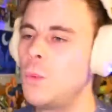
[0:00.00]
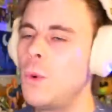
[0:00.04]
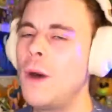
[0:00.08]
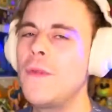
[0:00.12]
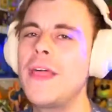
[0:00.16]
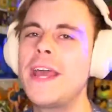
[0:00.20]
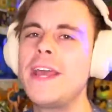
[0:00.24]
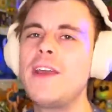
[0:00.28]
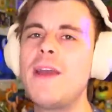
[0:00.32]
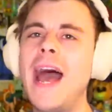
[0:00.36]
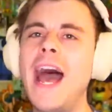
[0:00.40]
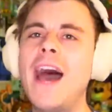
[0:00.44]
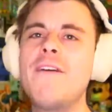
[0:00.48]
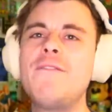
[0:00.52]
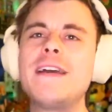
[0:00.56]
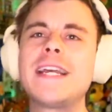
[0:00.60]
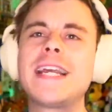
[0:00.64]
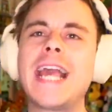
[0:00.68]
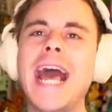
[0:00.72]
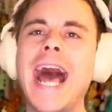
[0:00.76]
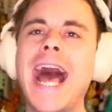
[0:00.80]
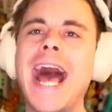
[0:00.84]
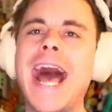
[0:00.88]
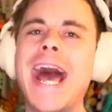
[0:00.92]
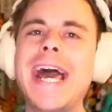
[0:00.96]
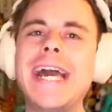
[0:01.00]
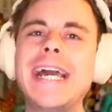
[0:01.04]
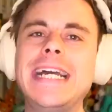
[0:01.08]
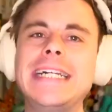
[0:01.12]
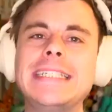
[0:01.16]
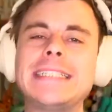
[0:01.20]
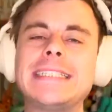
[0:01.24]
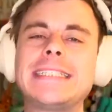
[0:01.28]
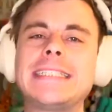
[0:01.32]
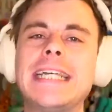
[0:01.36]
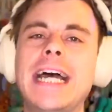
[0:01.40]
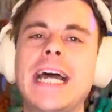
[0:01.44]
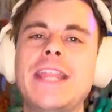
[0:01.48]
Well, there you have it,
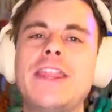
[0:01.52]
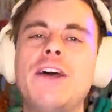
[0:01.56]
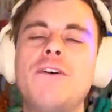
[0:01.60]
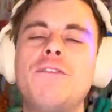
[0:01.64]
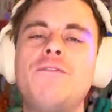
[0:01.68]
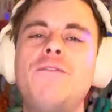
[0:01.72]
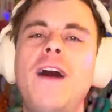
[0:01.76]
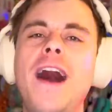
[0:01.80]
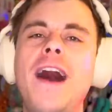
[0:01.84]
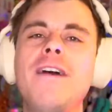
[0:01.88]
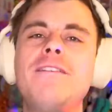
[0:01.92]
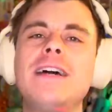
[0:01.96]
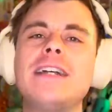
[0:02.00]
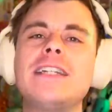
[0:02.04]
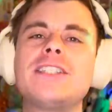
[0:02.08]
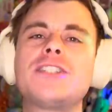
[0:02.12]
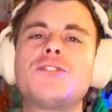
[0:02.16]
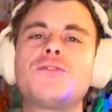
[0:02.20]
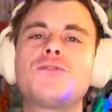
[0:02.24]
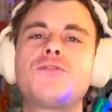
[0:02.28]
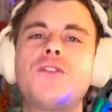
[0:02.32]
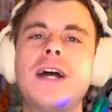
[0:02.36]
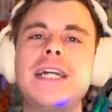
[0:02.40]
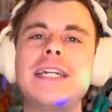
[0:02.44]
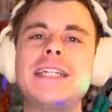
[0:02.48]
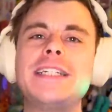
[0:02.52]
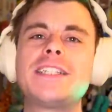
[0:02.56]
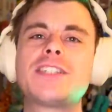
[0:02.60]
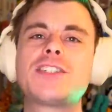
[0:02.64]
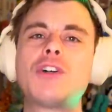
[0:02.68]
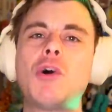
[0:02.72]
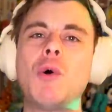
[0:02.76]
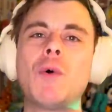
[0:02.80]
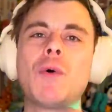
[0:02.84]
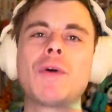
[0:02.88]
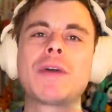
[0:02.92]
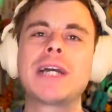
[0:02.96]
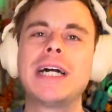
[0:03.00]
guys. The Five Nights at Freddy's
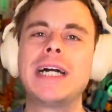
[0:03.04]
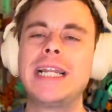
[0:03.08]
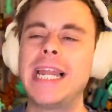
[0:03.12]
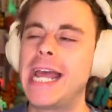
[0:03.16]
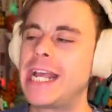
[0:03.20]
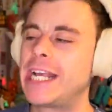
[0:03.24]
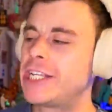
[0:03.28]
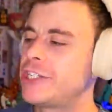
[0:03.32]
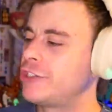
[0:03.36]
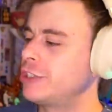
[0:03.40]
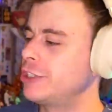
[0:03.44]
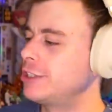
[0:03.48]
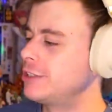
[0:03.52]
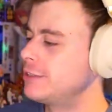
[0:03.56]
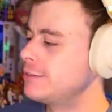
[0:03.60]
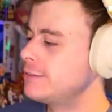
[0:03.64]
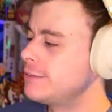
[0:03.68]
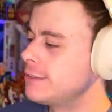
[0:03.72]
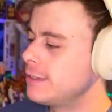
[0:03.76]
Core Collection.